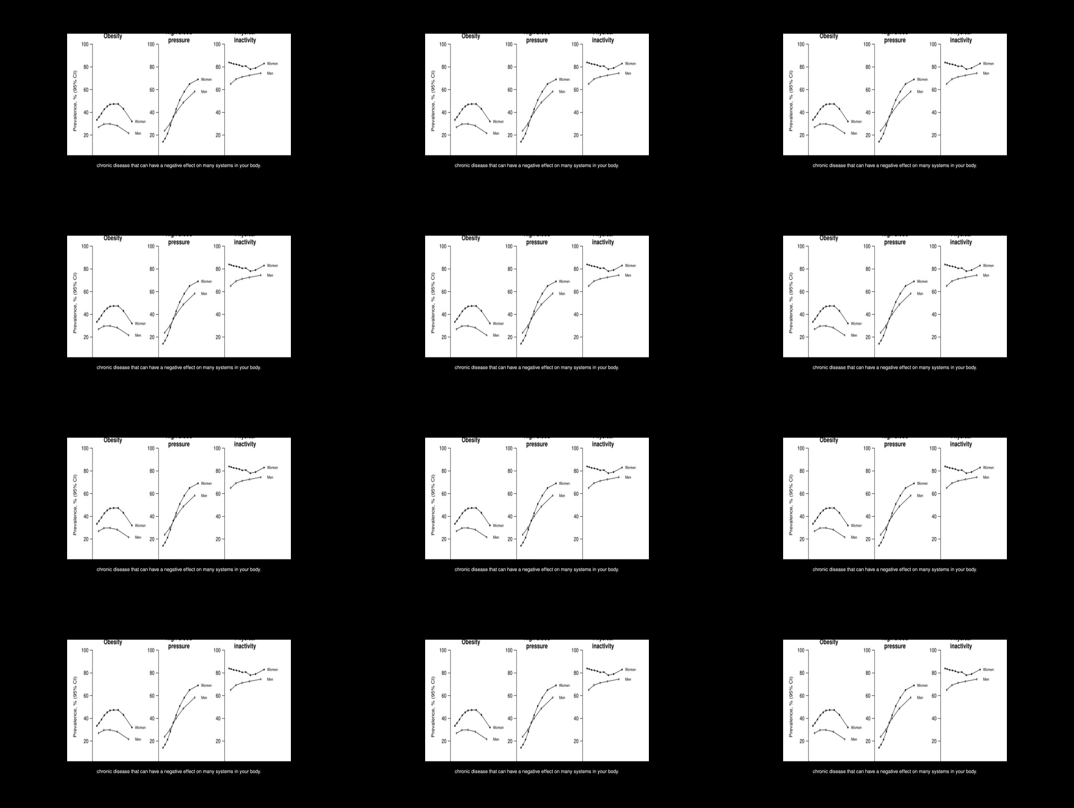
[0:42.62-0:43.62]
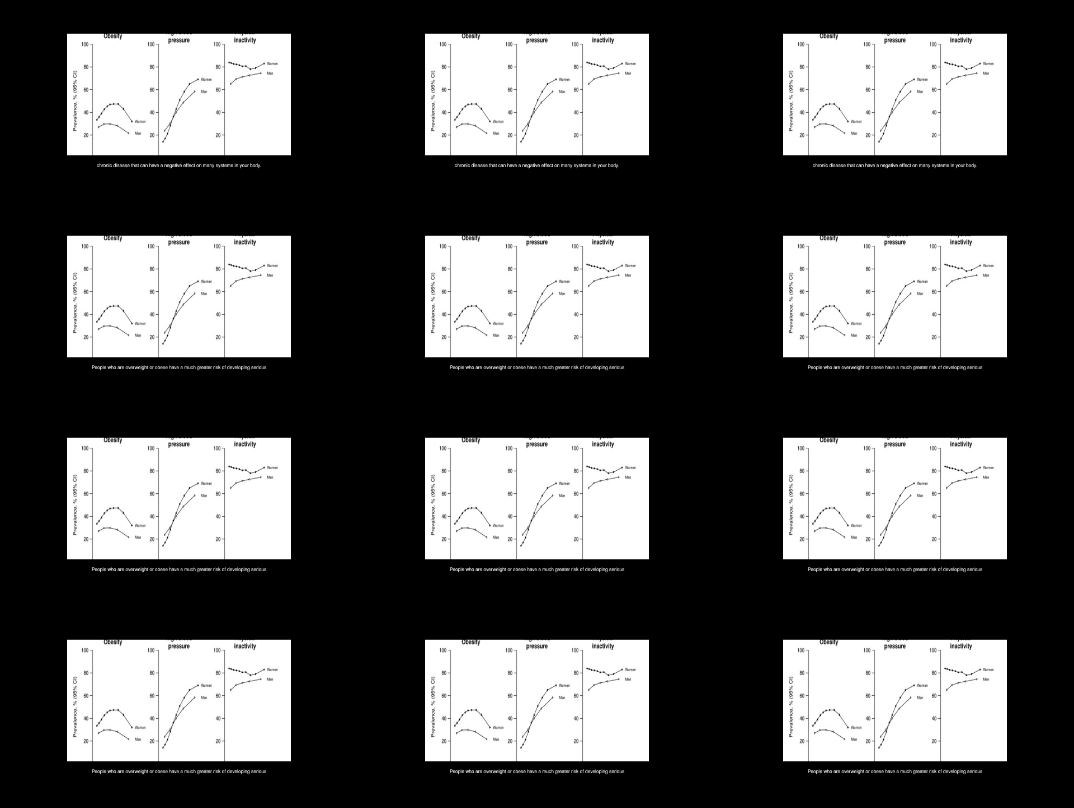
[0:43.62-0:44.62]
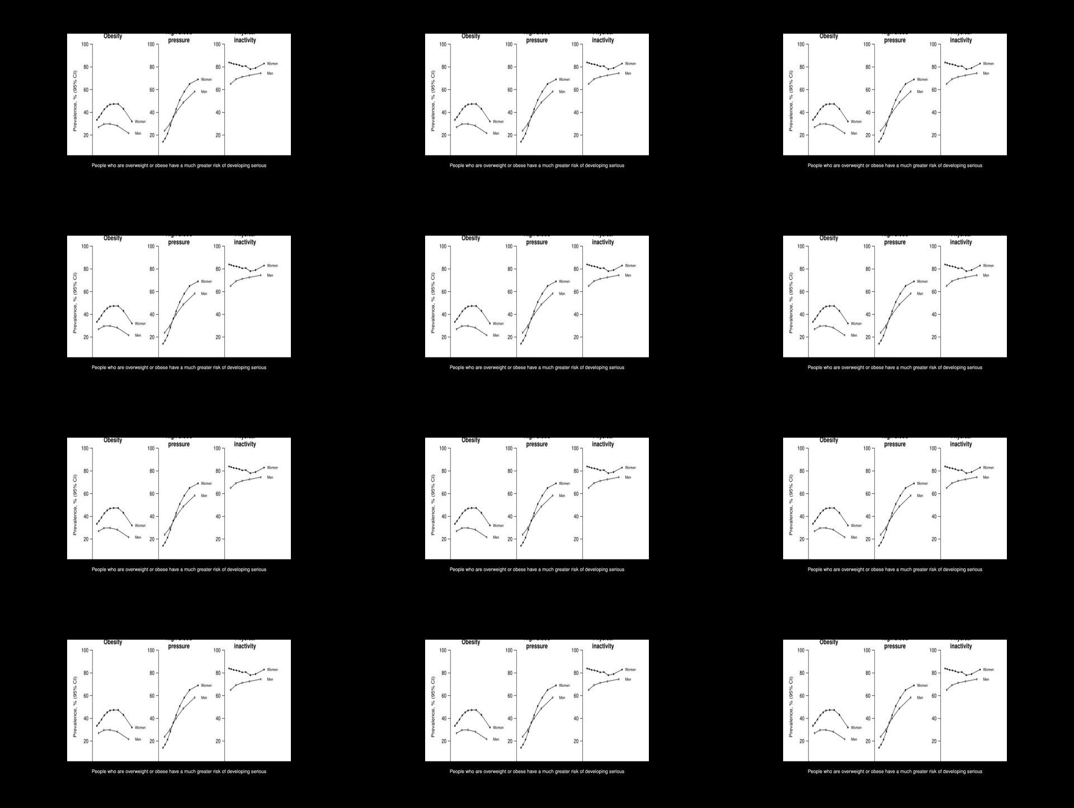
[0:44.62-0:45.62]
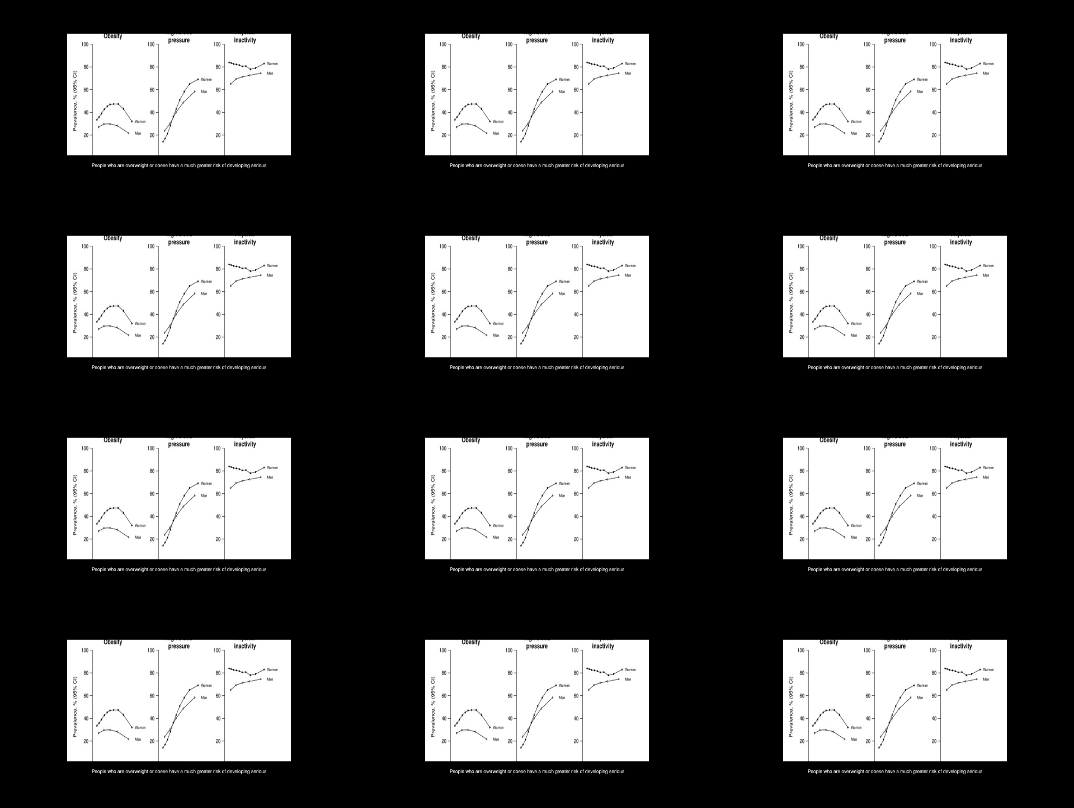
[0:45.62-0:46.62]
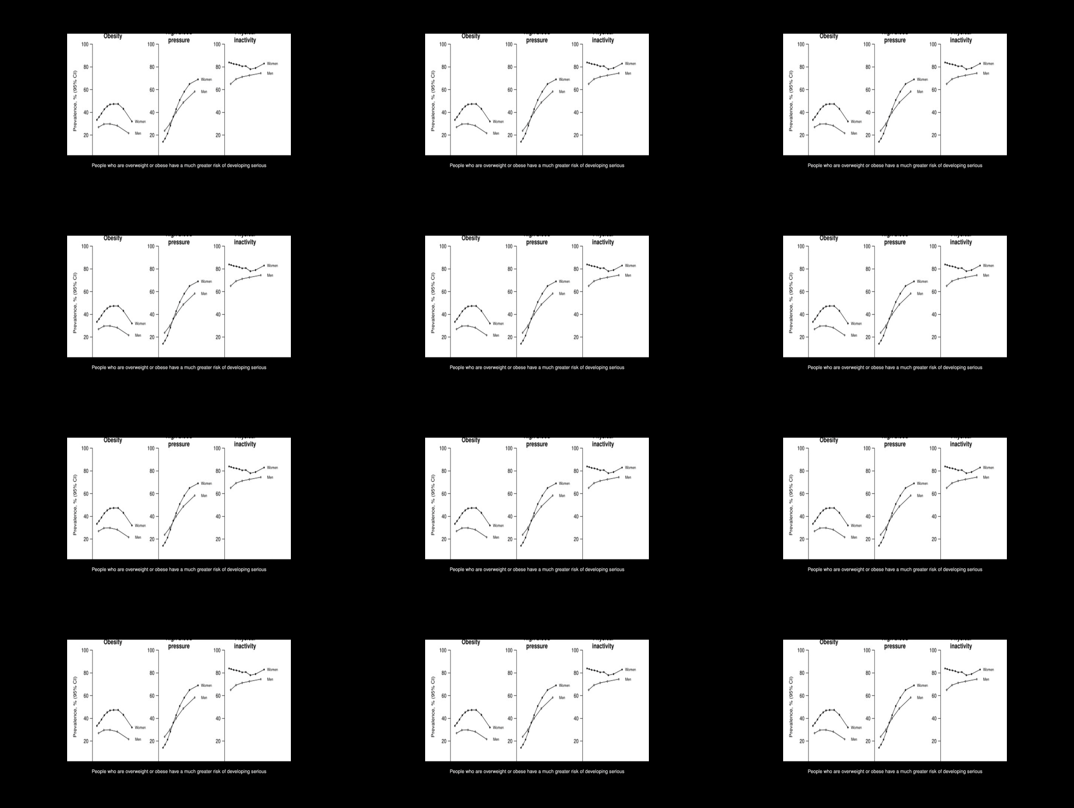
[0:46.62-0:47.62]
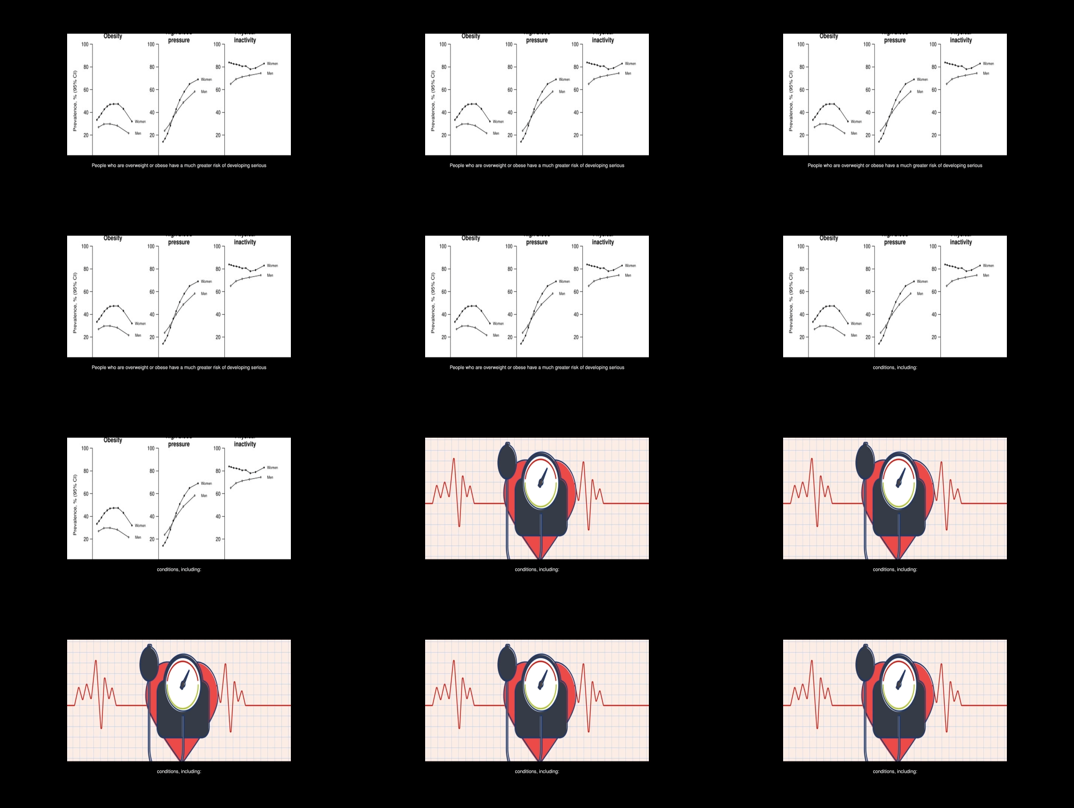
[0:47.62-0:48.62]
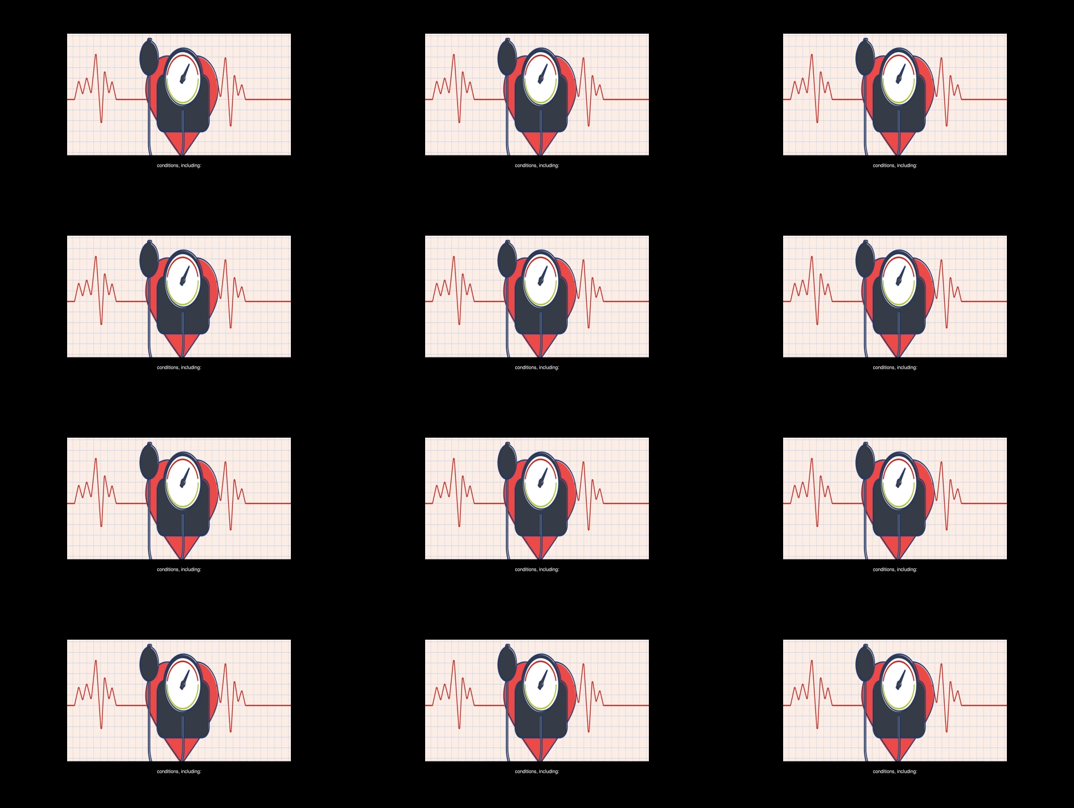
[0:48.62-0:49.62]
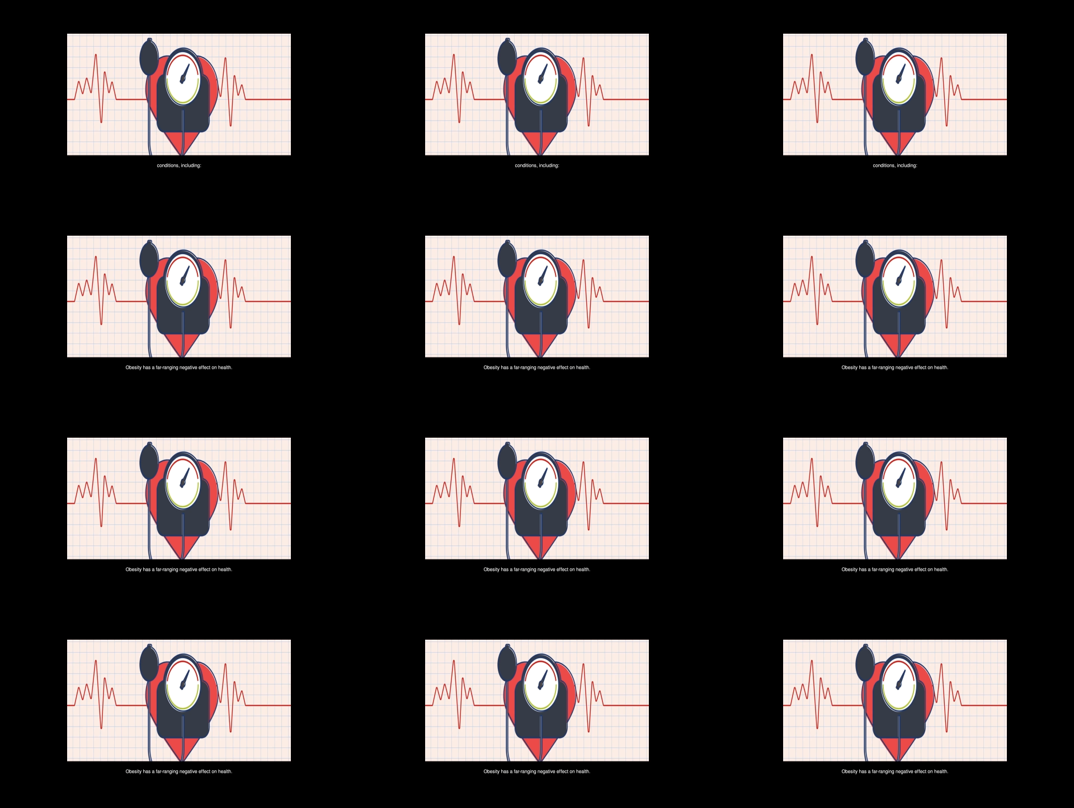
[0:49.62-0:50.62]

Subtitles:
Nobody's mouth can be seen.